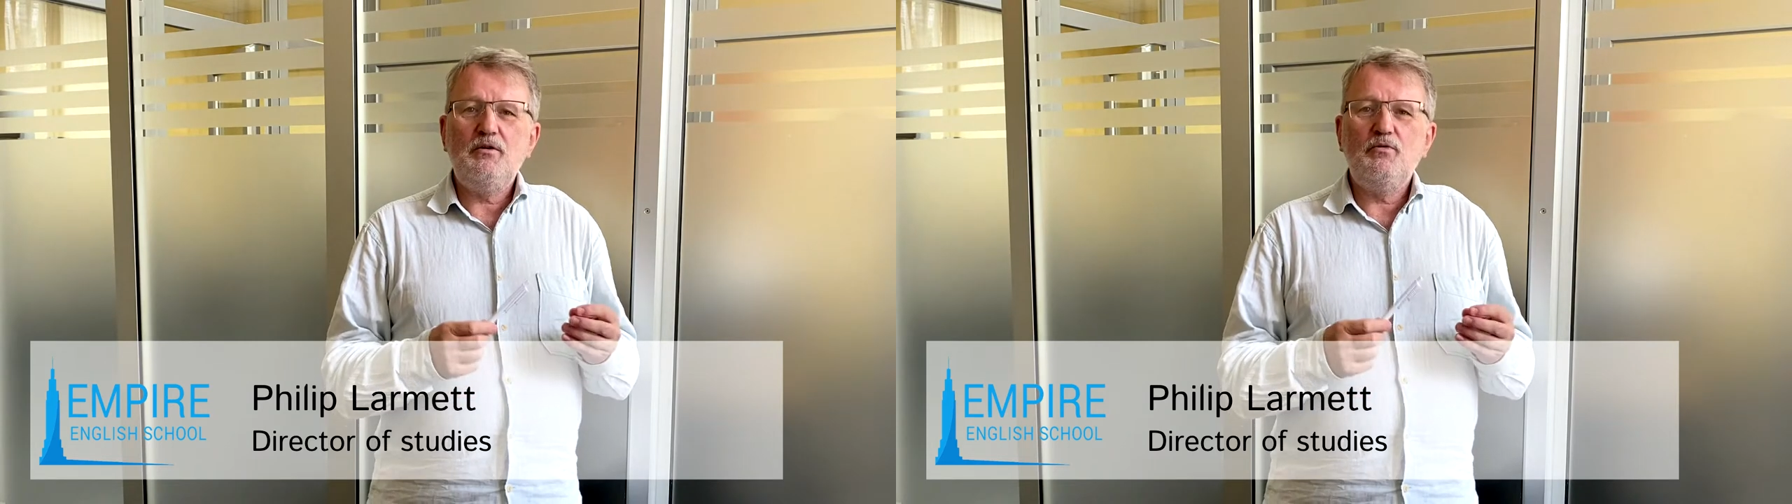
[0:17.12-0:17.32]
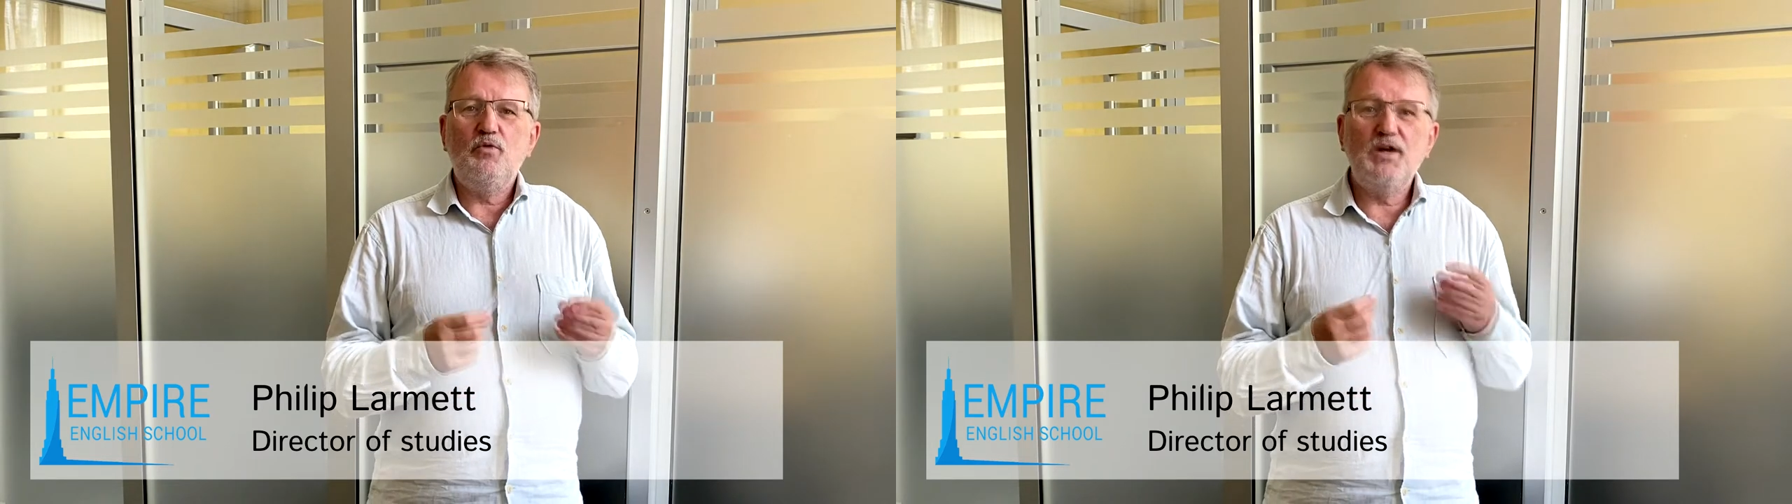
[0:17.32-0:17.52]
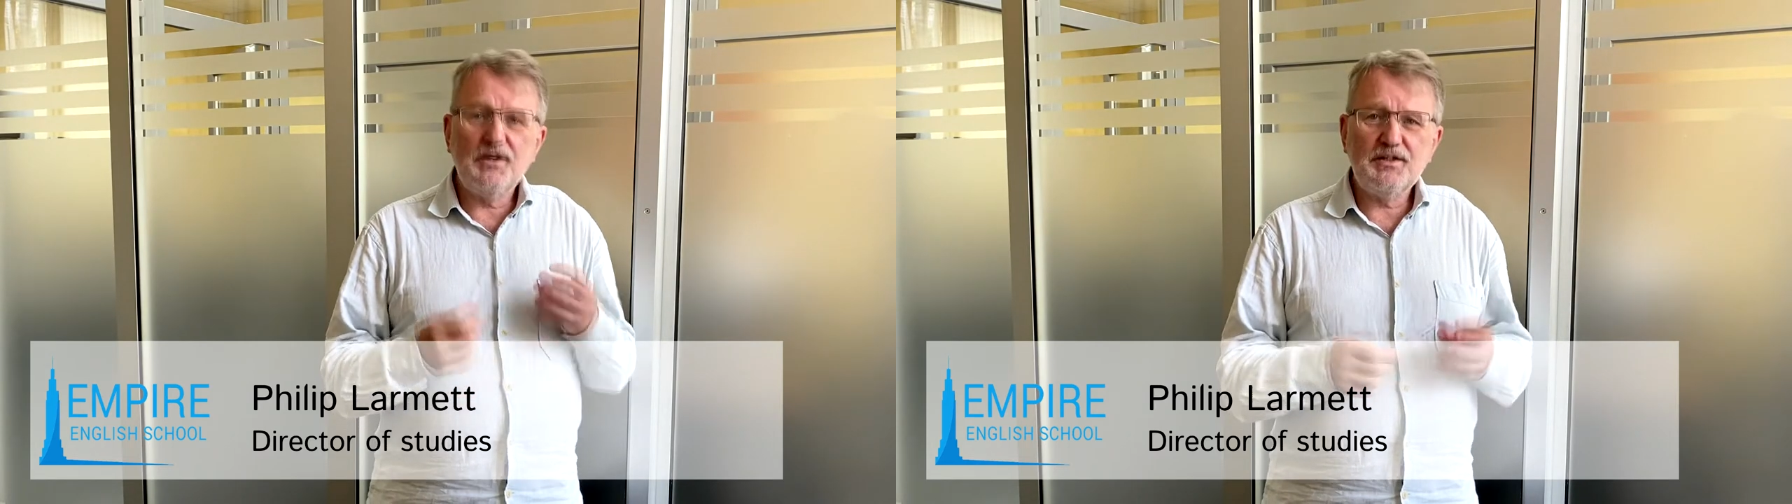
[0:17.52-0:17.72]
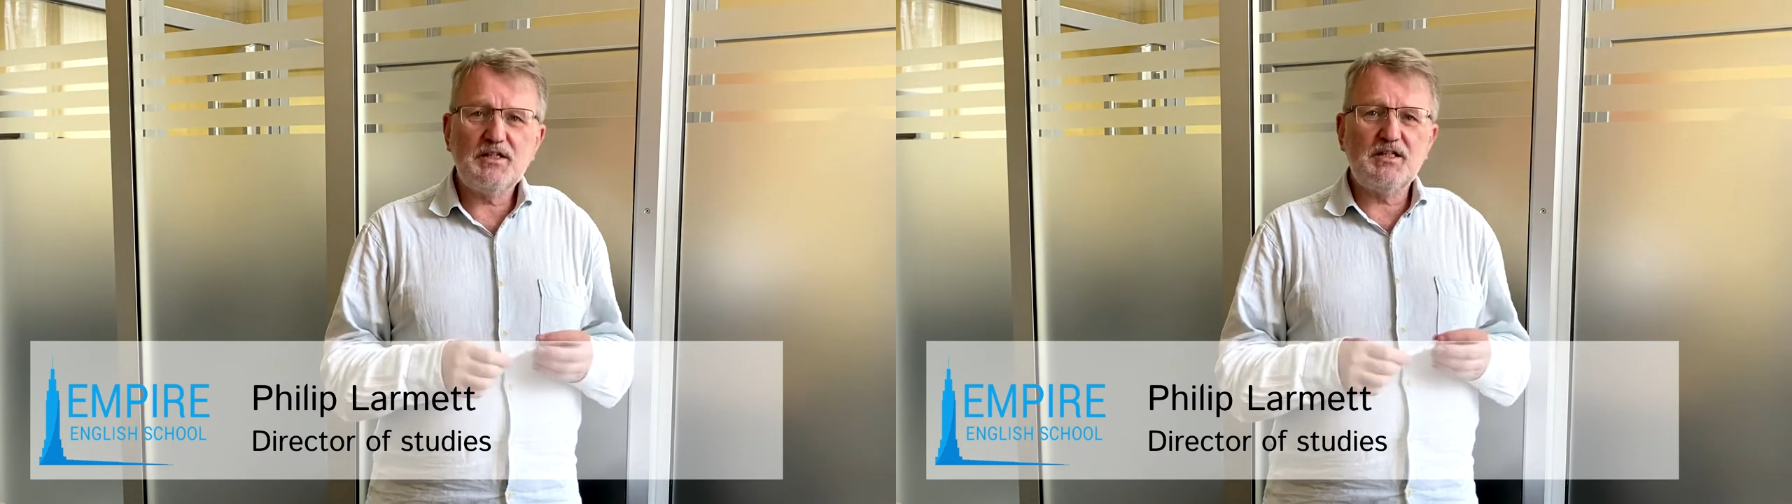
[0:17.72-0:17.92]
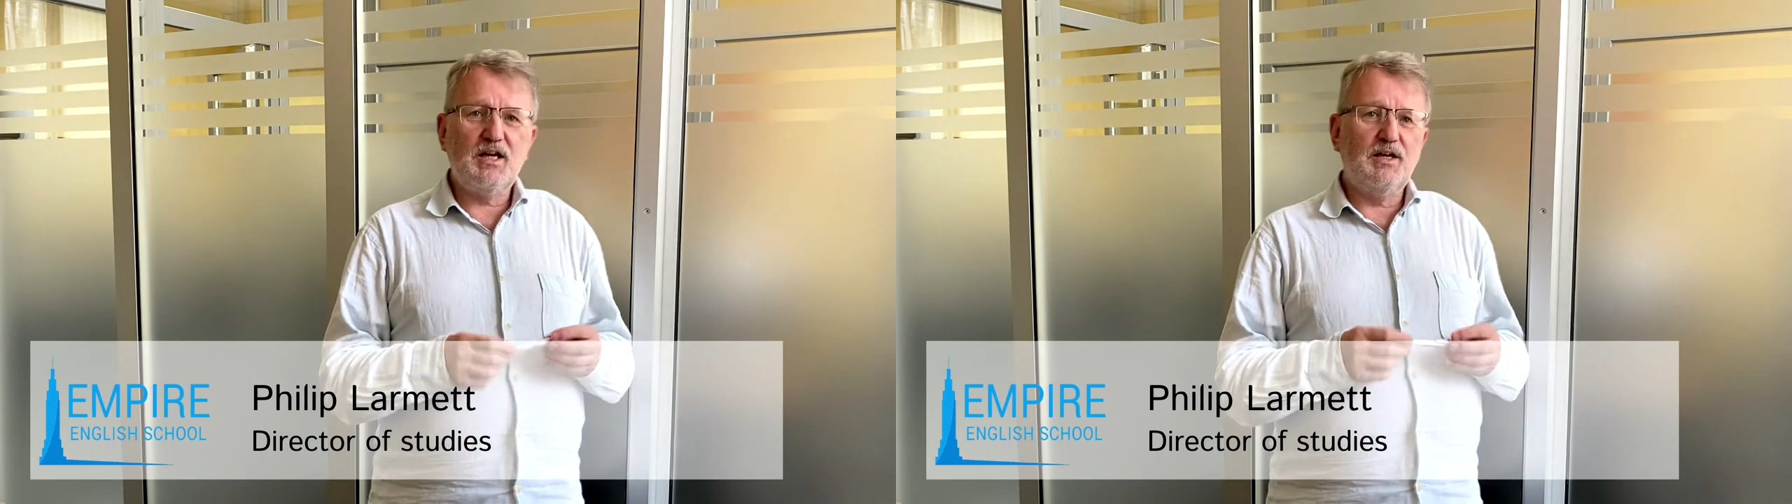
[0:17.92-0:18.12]
We
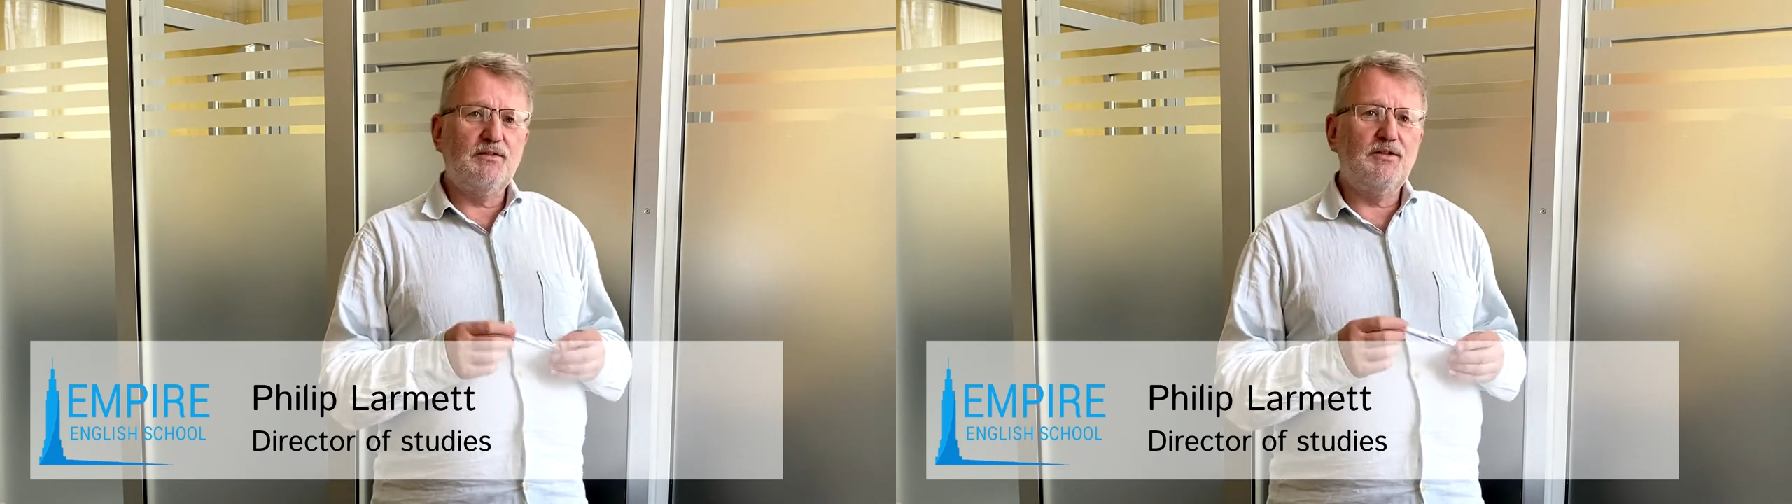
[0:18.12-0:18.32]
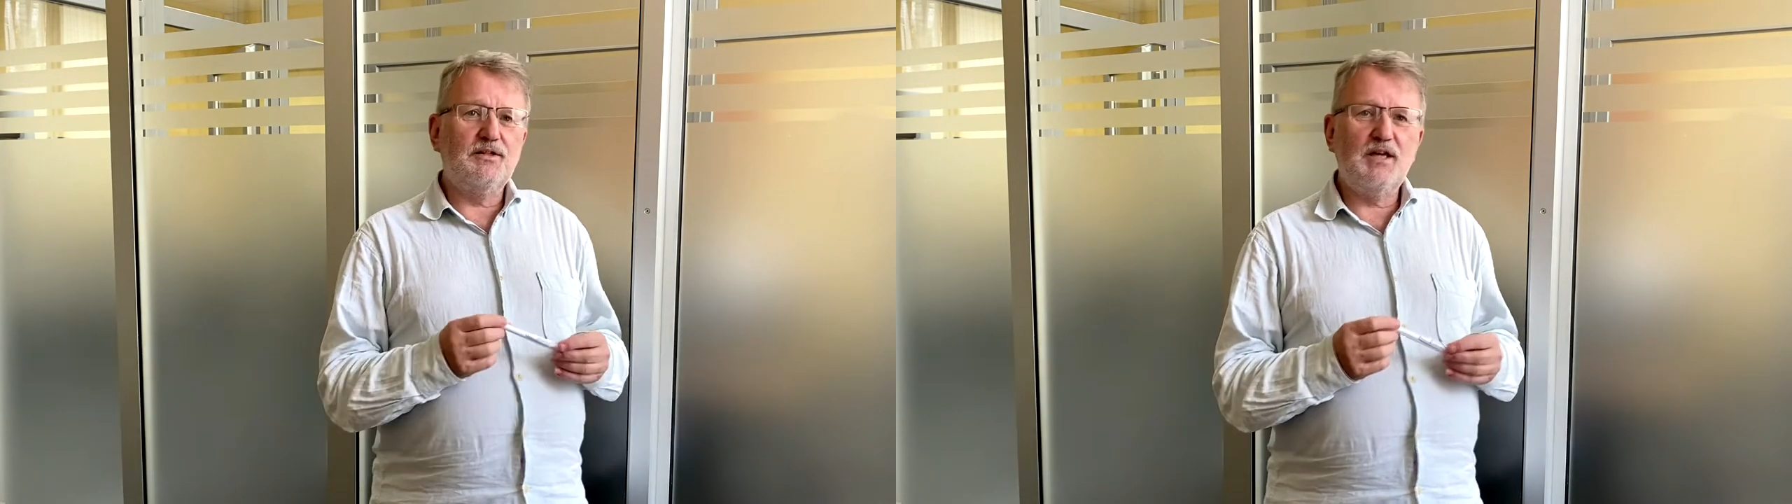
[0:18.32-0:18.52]
understand that